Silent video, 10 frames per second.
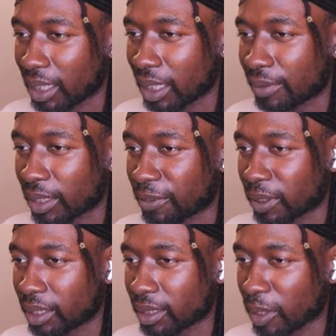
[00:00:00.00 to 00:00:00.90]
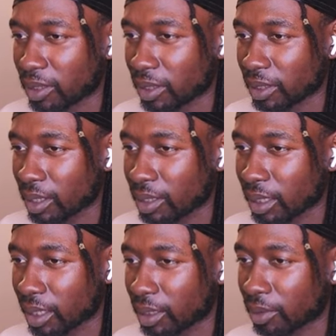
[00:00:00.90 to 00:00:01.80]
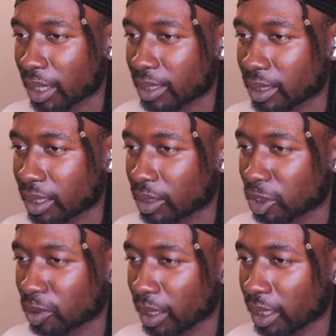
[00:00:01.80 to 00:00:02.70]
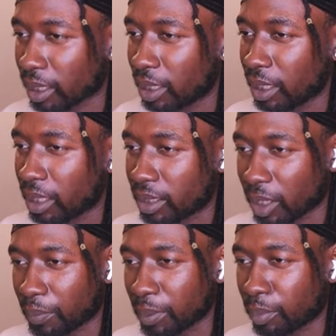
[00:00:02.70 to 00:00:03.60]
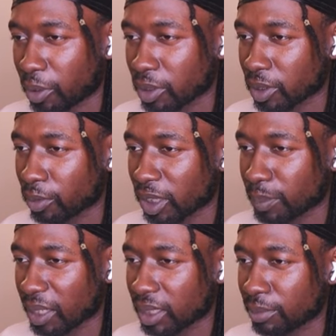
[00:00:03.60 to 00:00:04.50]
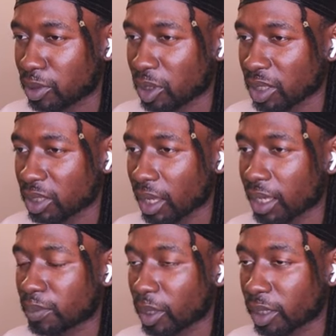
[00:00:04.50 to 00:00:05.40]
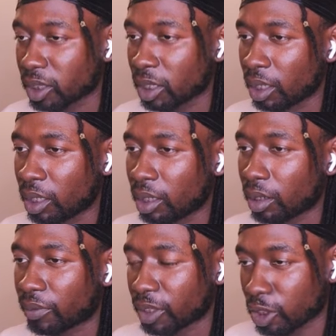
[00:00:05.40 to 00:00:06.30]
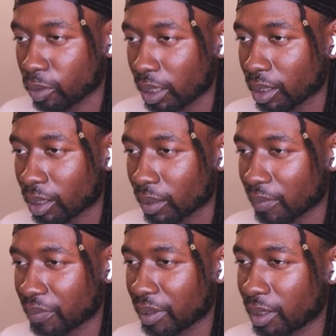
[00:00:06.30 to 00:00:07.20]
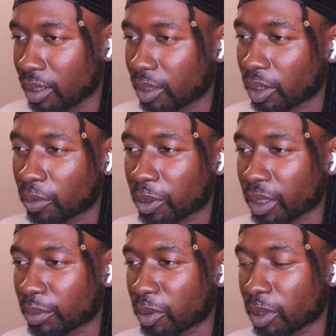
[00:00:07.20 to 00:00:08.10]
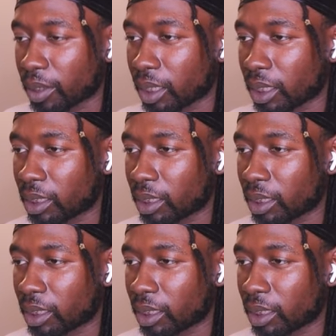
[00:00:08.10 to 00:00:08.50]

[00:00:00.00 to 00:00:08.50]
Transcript: Even if it is Master Sasuke, don't hesitate to strike. He's helping Boruto, which makes him just as much of a traitor. Don't worry, Himawari.